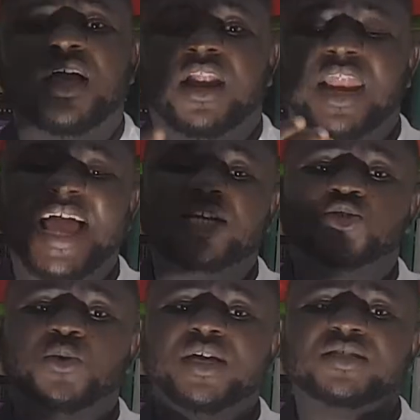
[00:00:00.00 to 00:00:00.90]
light
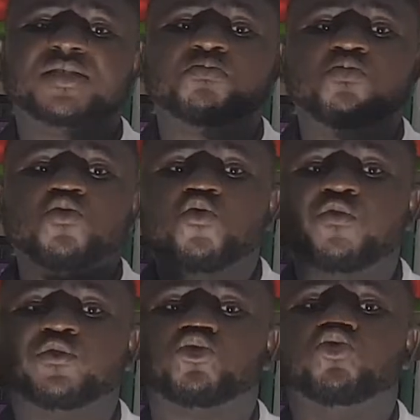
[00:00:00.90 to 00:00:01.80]
rays
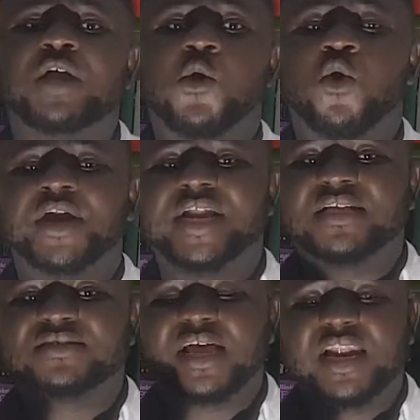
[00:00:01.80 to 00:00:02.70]
move through the
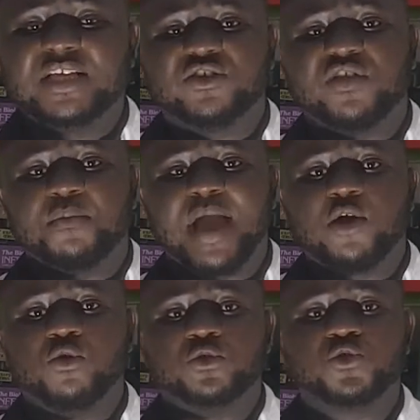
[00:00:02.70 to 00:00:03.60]
condenser lens of the
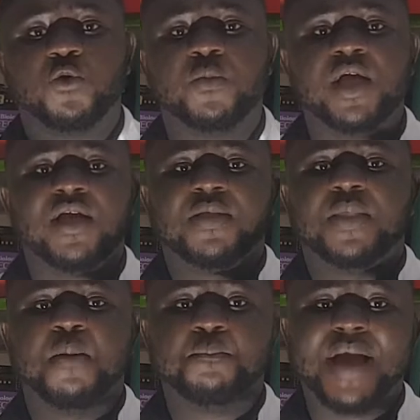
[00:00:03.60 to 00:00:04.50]
microscope,
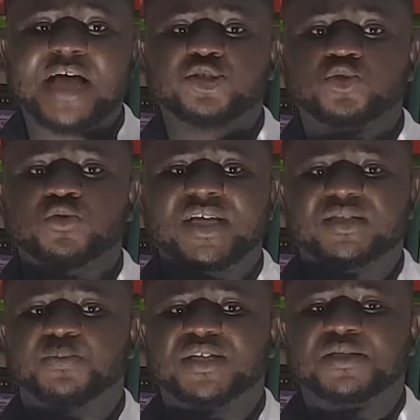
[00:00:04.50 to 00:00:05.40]
then pass through the
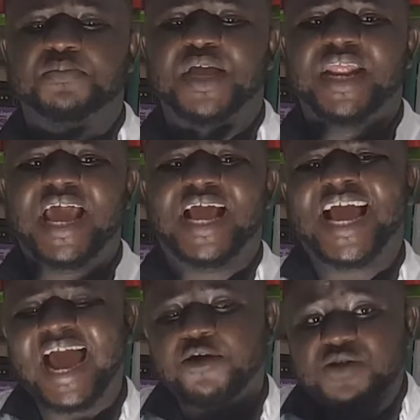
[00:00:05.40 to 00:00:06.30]
specimen and
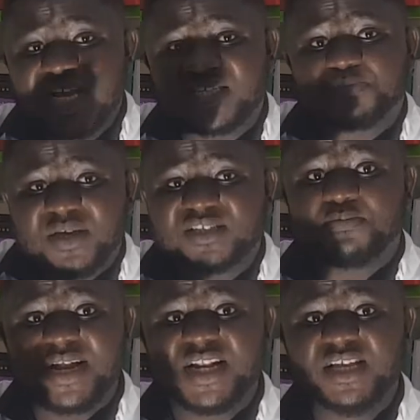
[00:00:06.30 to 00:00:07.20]
carry the
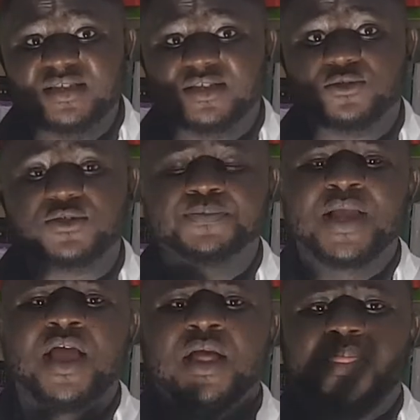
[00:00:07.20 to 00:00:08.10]
specimen details.
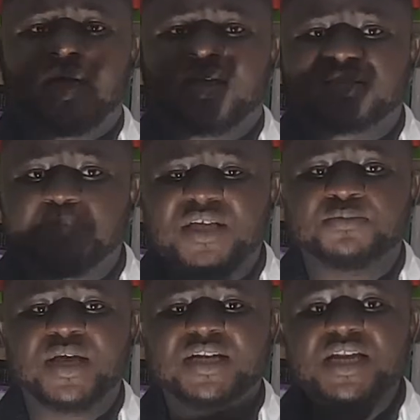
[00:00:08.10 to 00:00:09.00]
Now the
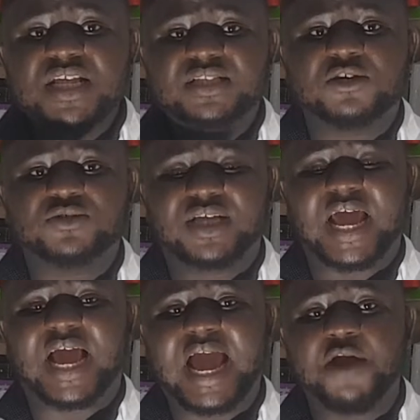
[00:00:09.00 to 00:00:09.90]
specimen details that
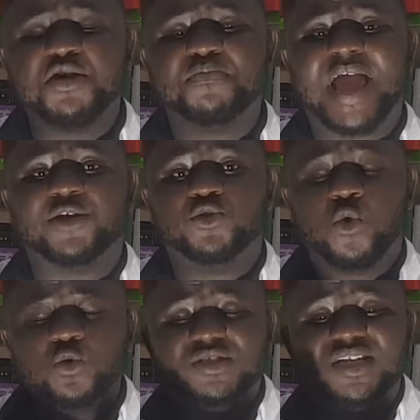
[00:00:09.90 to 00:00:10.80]
are carried by
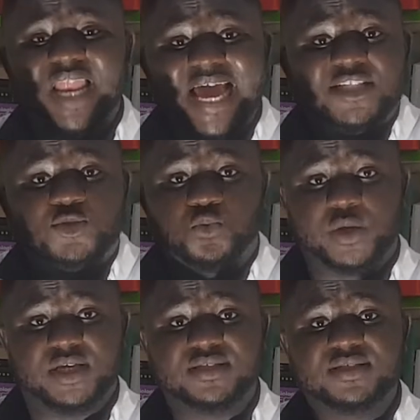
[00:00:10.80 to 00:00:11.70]
those light
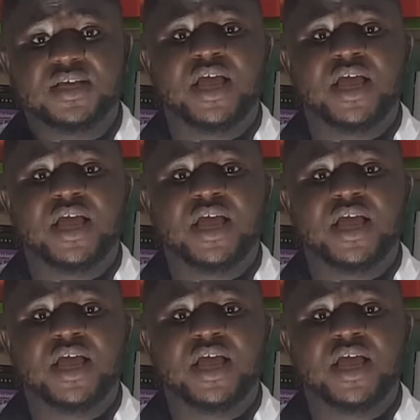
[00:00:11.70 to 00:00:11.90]
rays